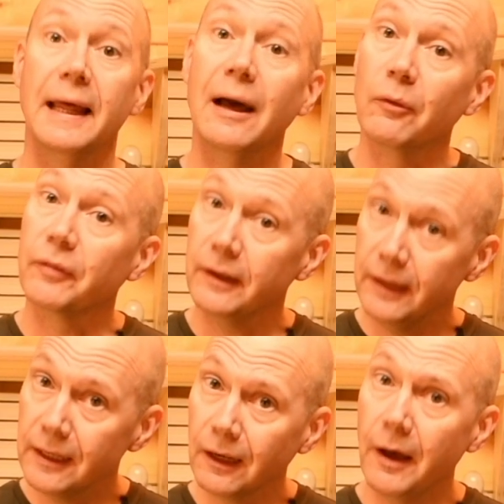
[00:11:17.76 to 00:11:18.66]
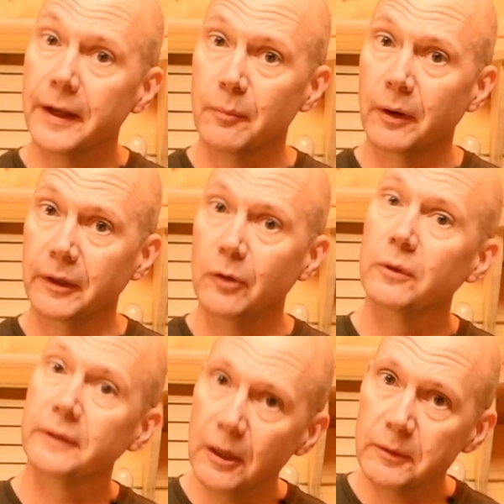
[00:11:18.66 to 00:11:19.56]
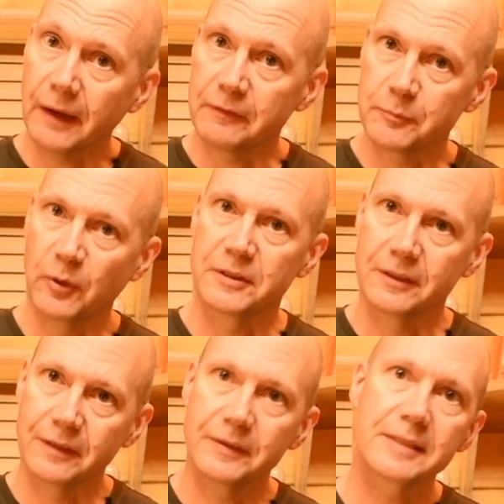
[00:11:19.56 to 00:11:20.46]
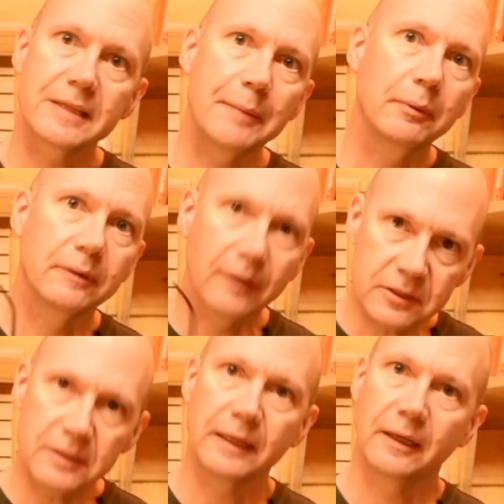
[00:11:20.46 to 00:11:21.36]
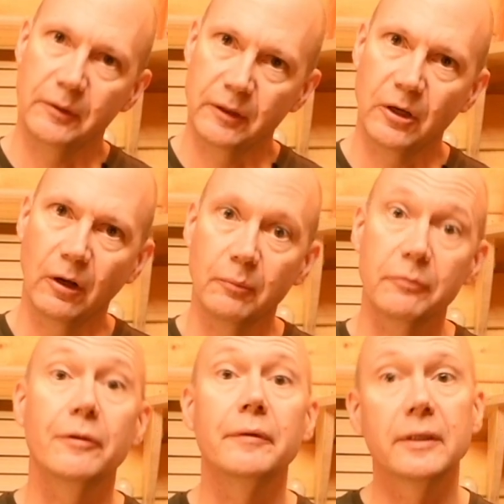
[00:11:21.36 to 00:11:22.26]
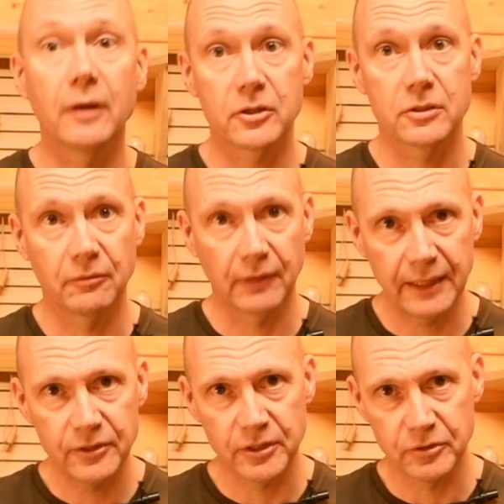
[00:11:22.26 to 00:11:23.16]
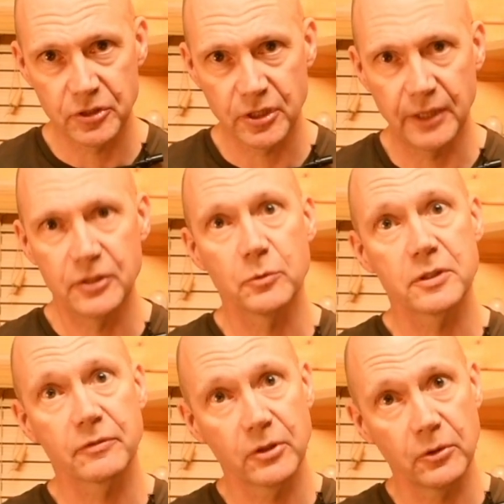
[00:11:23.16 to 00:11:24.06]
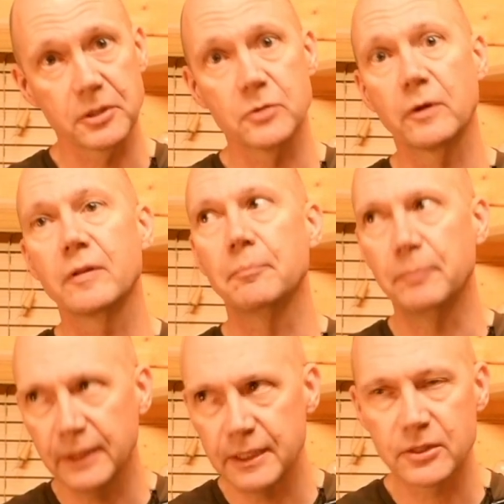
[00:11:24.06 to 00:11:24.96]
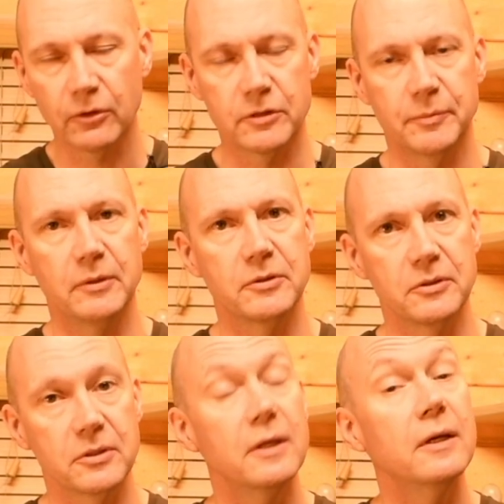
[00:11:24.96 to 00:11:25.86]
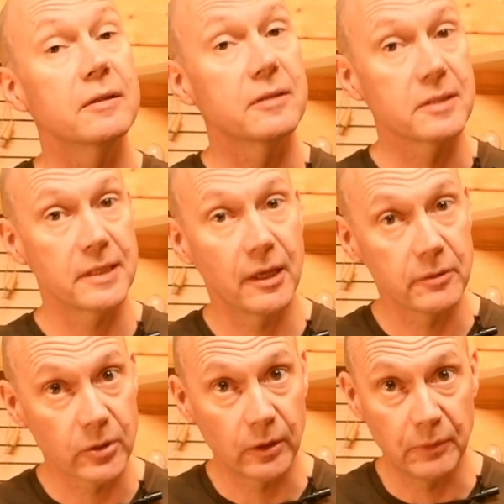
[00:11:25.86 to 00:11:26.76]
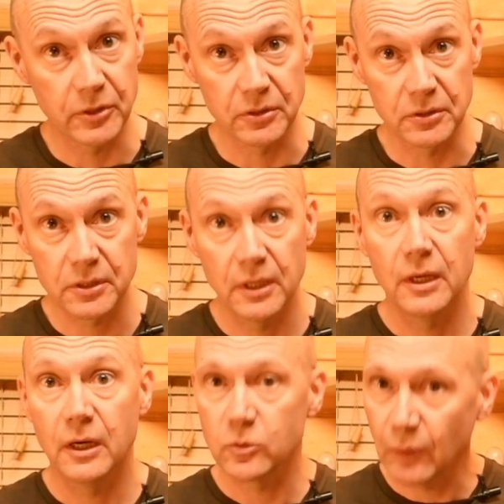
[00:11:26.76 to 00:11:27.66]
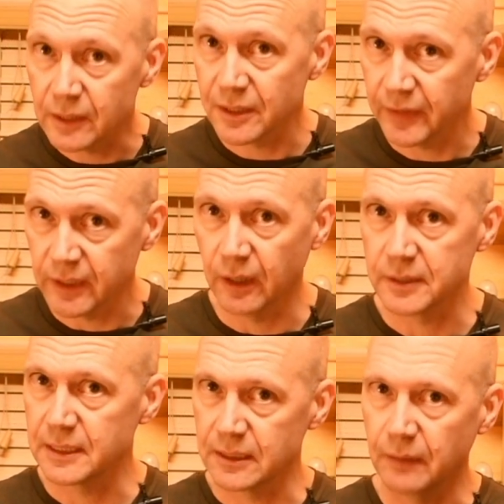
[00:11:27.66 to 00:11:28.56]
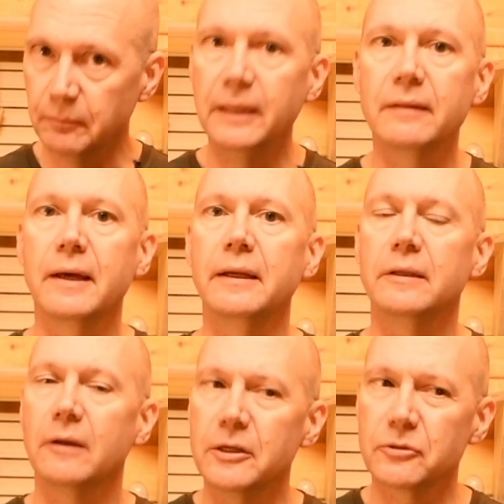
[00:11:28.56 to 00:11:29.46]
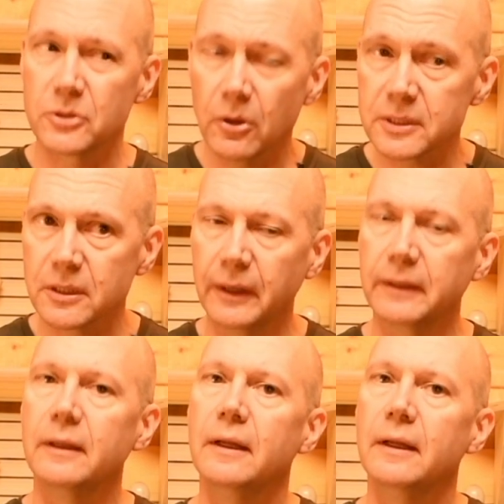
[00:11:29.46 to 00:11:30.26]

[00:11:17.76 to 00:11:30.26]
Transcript: Now, the eagle-eyed among you will no doubt have spotted that this table doesn't include a column for reduction of land use change, which of course is one of the biggest contributors to CO2 emissions, as well as other nasties like methane and nitrous oxide.